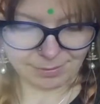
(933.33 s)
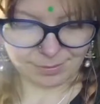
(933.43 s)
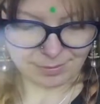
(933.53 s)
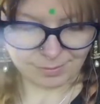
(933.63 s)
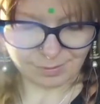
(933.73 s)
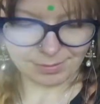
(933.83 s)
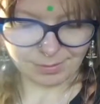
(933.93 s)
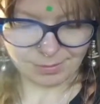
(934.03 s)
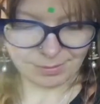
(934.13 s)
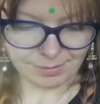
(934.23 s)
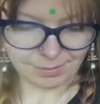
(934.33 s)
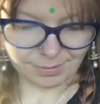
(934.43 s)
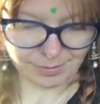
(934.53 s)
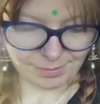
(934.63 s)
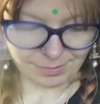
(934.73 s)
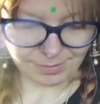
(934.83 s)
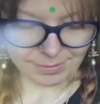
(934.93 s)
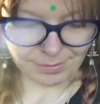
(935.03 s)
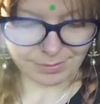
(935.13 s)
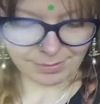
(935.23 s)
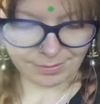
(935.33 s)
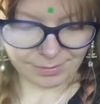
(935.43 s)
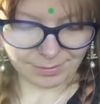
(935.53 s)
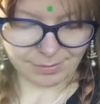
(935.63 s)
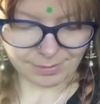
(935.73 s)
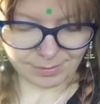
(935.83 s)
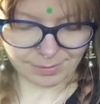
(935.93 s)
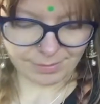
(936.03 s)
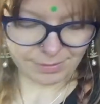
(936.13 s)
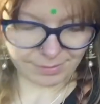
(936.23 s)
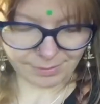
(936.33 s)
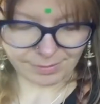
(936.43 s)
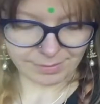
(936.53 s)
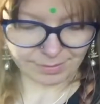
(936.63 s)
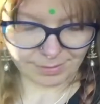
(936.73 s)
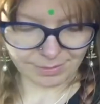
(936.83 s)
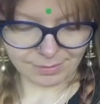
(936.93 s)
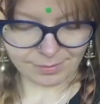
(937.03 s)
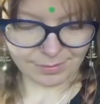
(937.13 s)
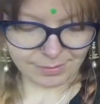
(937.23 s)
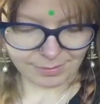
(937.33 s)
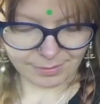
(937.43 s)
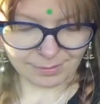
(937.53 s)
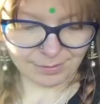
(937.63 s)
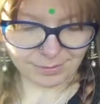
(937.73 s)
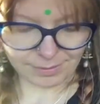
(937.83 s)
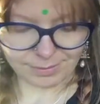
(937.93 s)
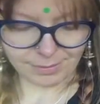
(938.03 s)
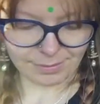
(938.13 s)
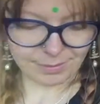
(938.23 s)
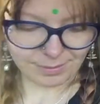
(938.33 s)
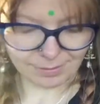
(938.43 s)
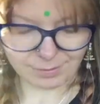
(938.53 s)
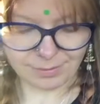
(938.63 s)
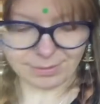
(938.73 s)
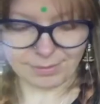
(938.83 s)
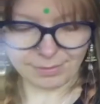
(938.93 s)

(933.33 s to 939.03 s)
(silent)